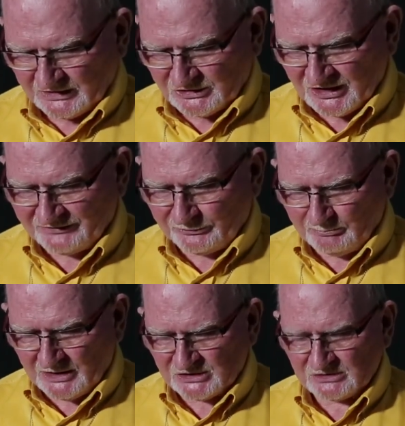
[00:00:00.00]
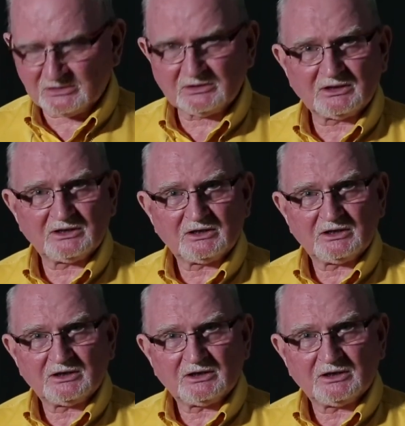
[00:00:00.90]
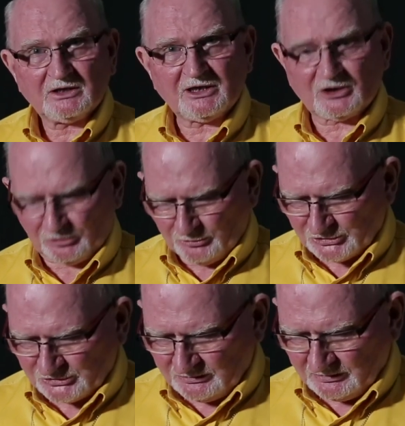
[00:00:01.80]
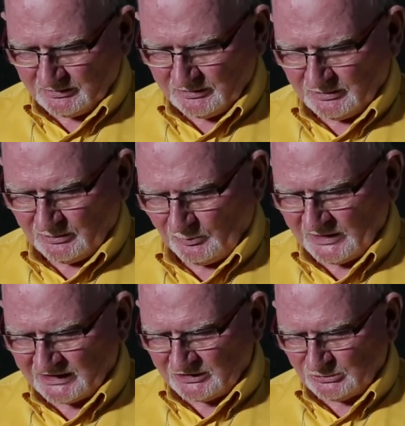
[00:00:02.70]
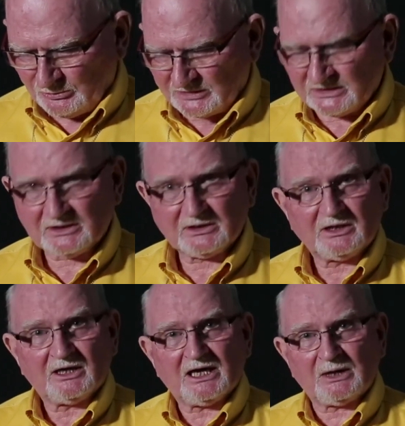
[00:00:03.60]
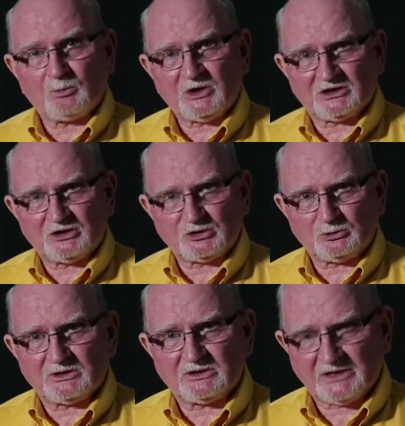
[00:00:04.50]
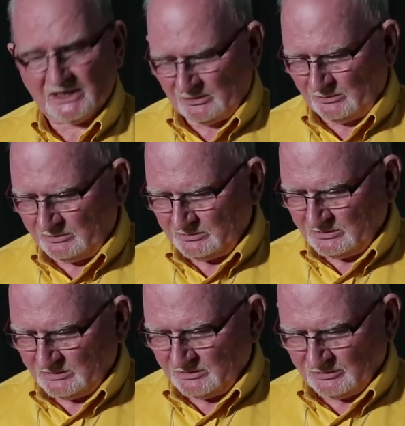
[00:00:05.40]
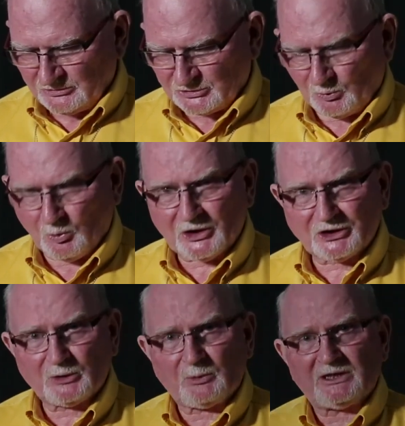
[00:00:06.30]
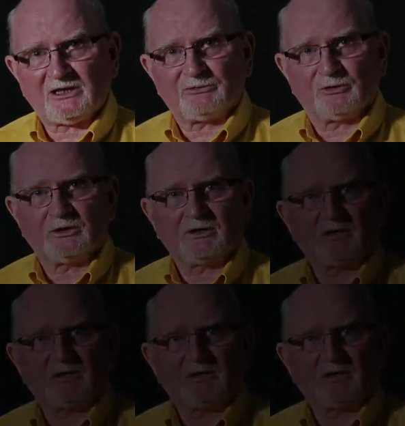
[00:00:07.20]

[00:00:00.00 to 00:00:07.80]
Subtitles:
Transformation, inclusion, we can do it. And we can do it now. So what are you waiting for?